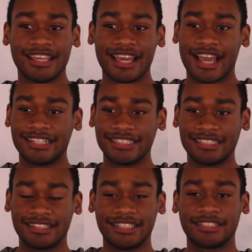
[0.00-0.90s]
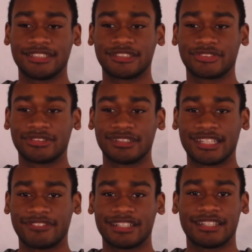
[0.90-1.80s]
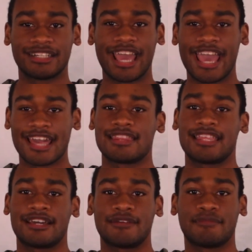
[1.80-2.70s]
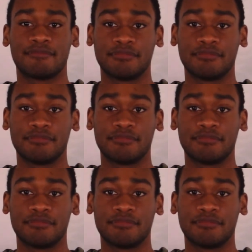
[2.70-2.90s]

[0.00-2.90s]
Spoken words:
I didn't think Joseph Gordon-Levitt had that